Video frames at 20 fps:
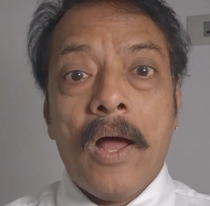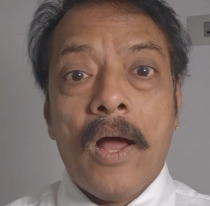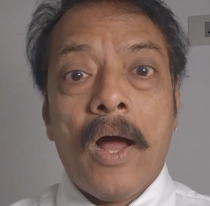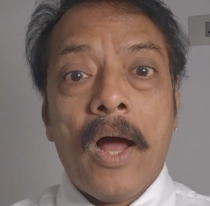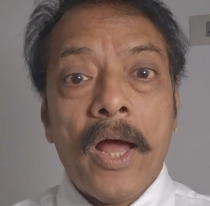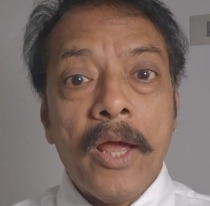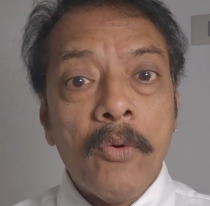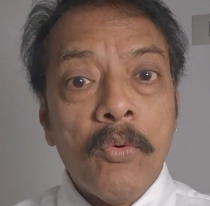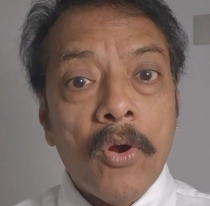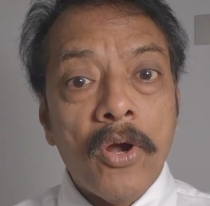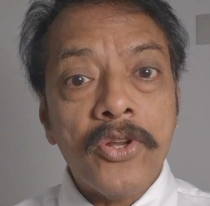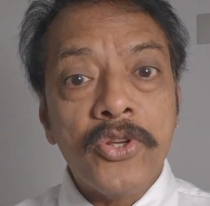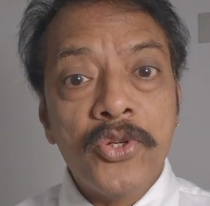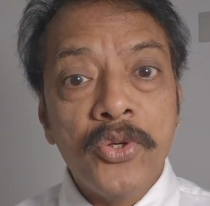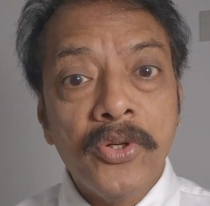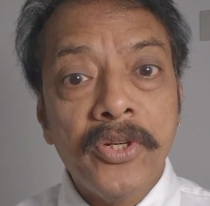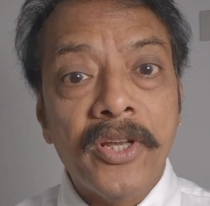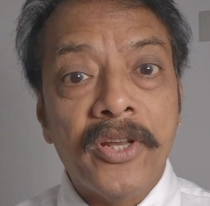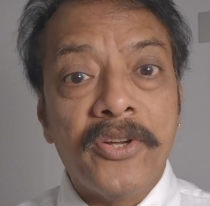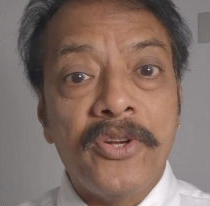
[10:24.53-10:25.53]
I want
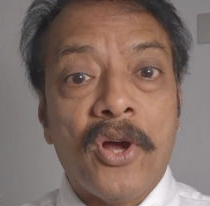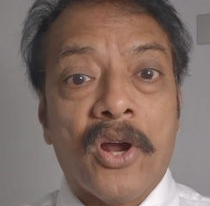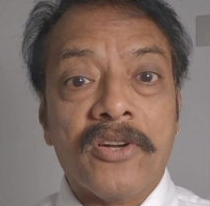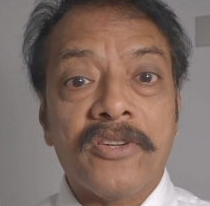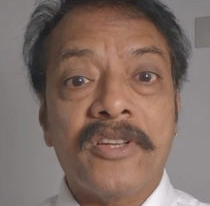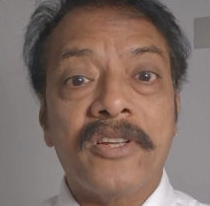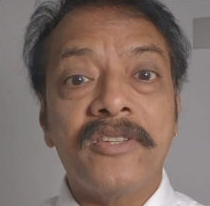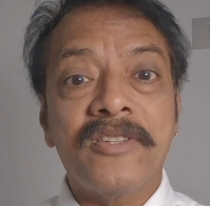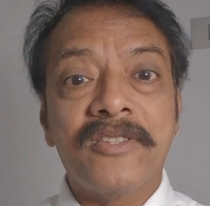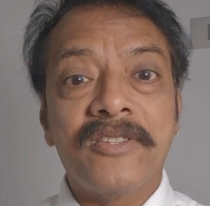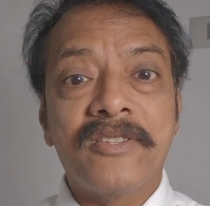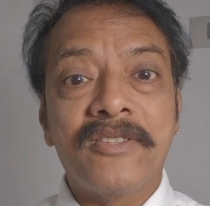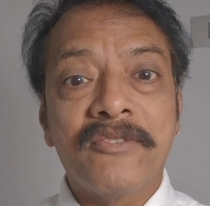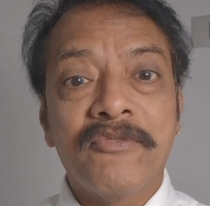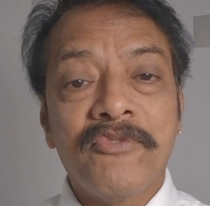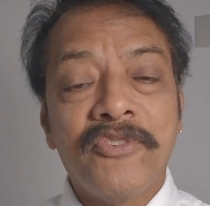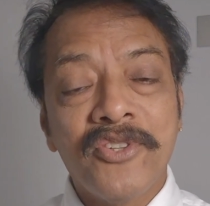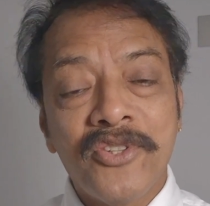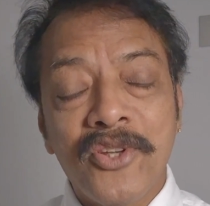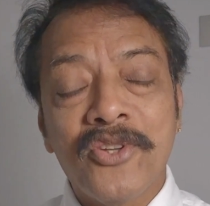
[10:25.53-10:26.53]
junior doctors,
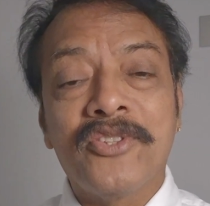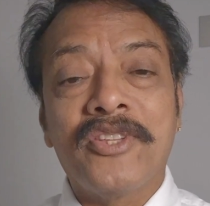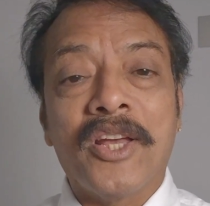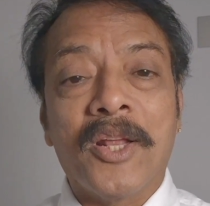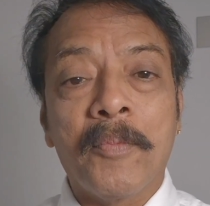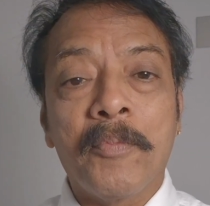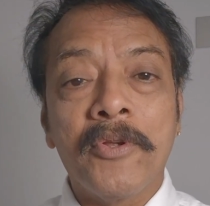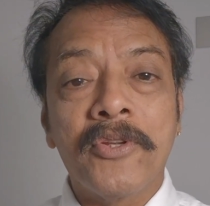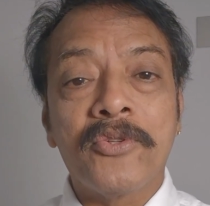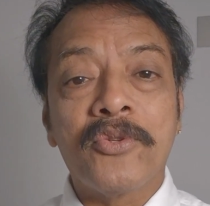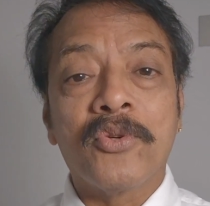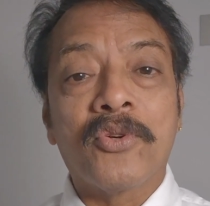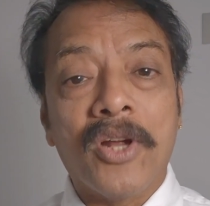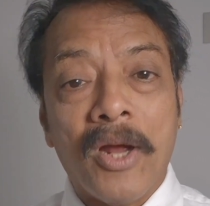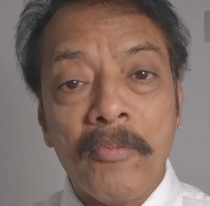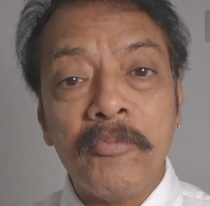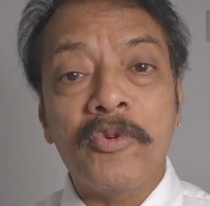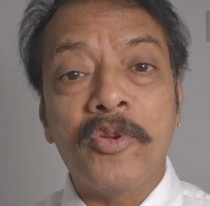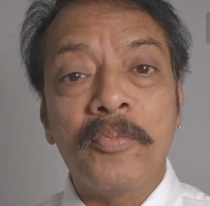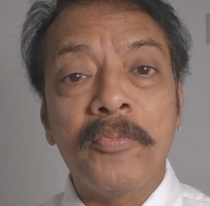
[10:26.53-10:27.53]
physiotherapists to
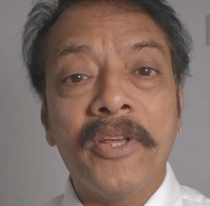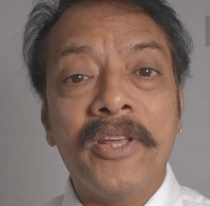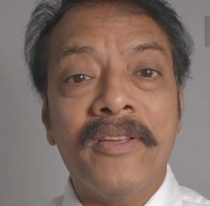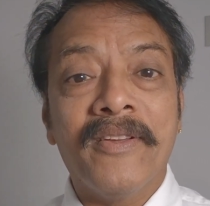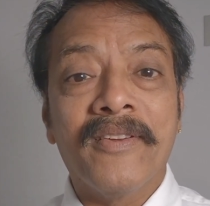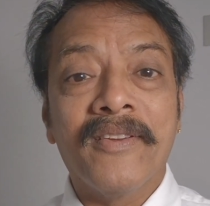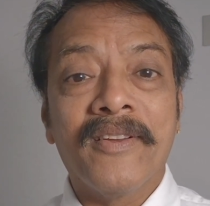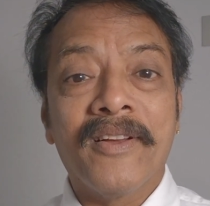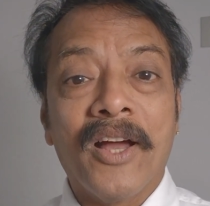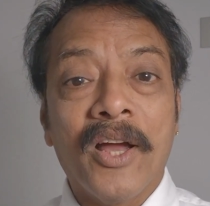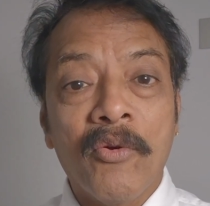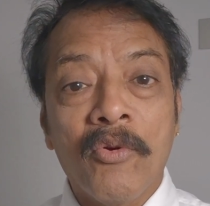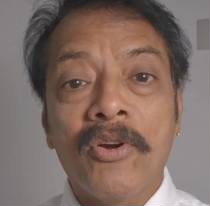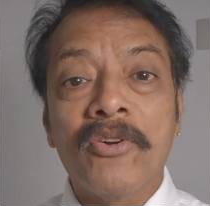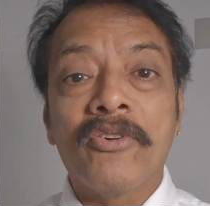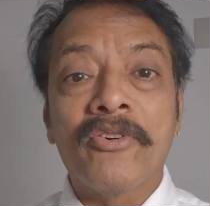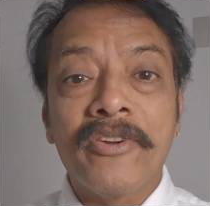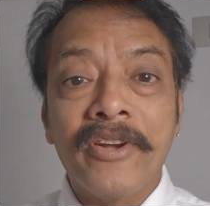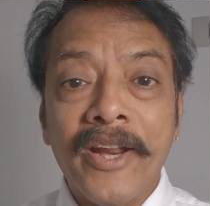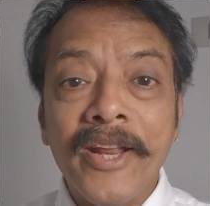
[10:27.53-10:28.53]
come to me. I want
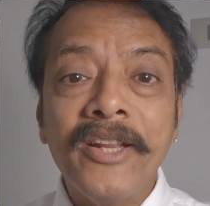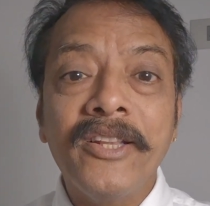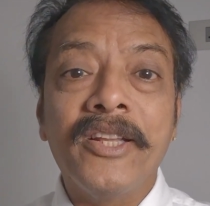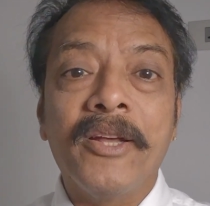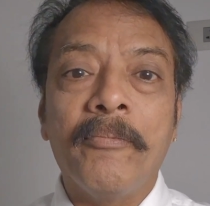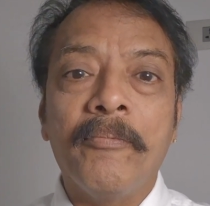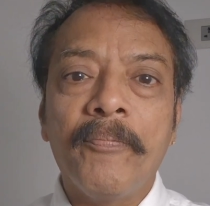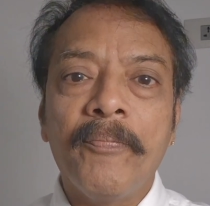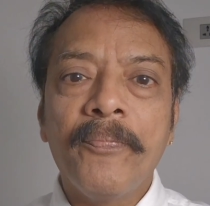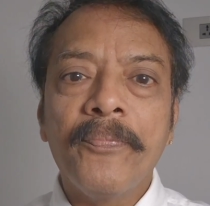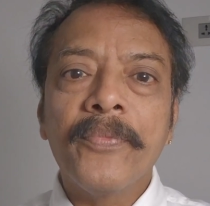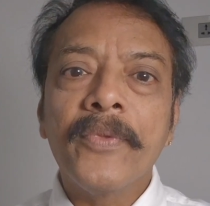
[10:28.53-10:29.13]
to train them.